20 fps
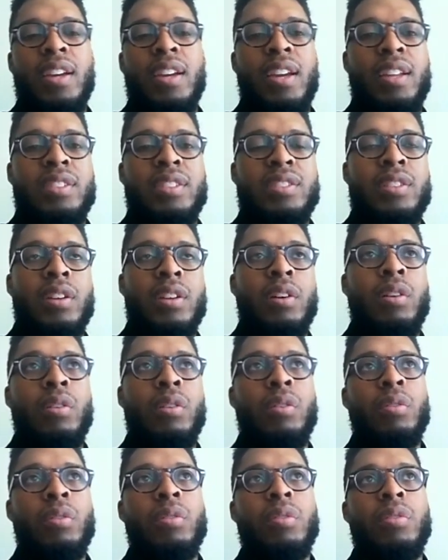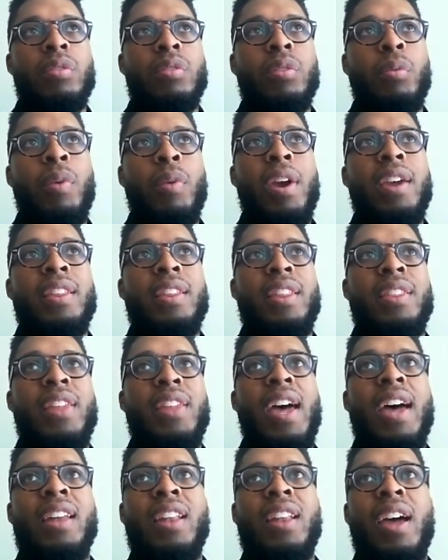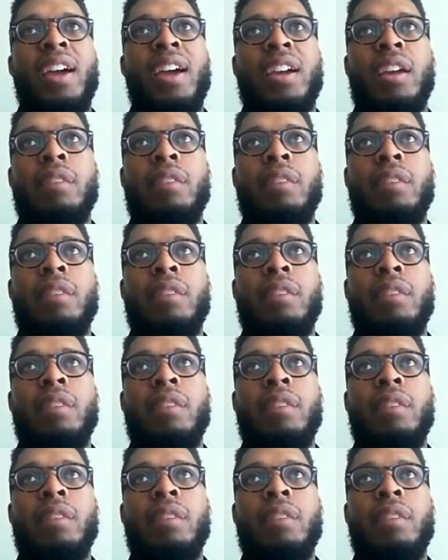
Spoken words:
And so the way that that like